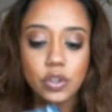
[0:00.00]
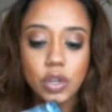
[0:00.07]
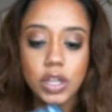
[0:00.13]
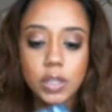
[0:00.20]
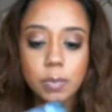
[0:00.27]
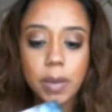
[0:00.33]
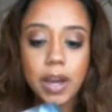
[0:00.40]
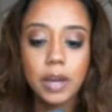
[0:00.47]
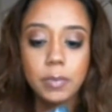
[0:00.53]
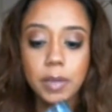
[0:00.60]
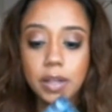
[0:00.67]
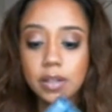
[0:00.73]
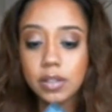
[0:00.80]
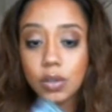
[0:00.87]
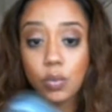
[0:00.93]
transpired
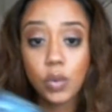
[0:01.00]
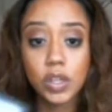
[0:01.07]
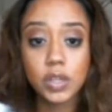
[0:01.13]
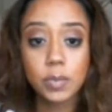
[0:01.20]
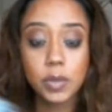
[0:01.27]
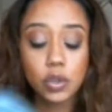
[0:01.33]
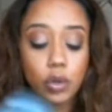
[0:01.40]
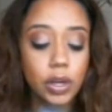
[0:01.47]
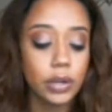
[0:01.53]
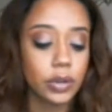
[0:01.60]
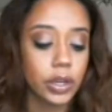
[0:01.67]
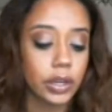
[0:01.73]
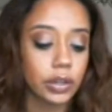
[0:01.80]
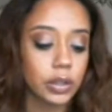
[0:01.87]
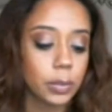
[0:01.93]
because there was a betrayal
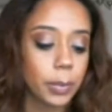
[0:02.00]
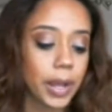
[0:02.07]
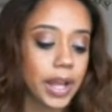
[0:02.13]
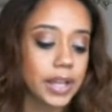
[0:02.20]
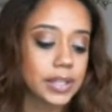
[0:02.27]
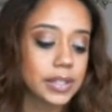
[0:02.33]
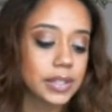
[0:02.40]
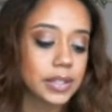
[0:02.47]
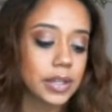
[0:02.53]
here in the past.